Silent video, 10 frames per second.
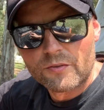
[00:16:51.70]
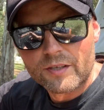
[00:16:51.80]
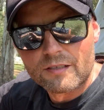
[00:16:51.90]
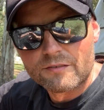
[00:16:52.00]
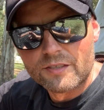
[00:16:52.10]

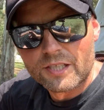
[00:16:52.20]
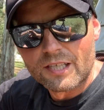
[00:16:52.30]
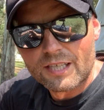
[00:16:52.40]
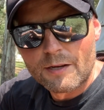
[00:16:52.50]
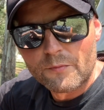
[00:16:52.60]
that you
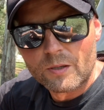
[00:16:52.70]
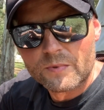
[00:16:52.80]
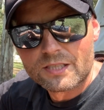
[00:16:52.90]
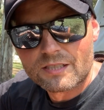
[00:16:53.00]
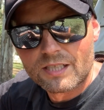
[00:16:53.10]
can get from
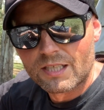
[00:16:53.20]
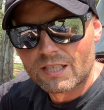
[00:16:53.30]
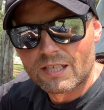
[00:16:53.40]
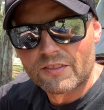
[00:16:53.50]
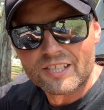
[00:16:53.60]
this thing,
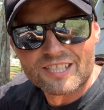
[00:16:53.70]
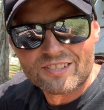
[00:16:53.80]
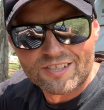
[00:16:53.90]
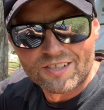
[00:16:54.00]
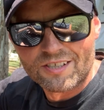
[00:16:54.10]
and the
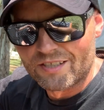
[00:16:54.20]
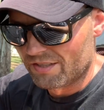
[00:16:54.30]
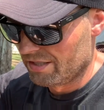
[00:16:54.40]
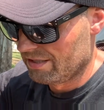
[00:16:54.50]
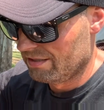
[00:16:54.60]

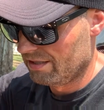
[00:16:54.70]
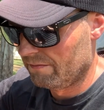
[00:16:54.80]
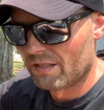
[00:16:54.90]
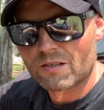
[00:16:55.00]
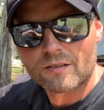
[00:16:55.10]
discharge.
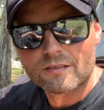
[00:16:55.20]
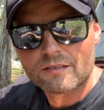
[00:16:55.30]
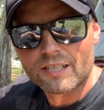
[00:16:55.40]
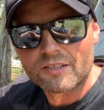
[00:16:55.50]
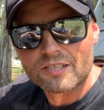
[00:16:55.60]
If
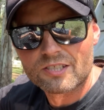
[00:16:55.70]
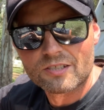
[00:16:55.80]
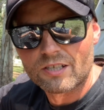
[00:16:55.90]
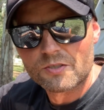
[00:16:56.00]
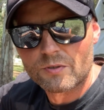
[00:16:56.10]
like the
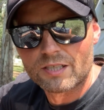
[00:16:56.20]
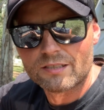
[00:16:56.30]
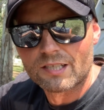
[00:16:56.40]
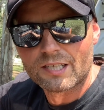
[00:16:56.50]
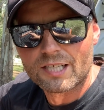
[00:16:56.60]
discharge rate,
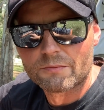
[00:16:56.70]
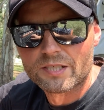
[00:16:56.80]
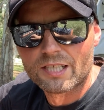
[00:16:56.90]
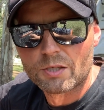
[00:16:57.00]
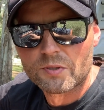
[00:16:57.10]
you can get up to
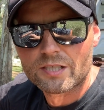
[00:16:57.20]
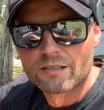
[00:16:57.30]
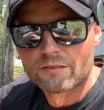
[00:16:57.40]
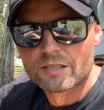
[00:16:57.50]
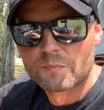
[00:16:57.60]
80%
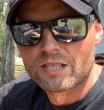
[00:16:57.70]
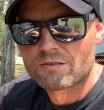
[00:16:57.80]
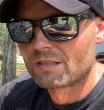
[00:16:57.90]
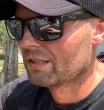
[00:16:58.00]
on this battery,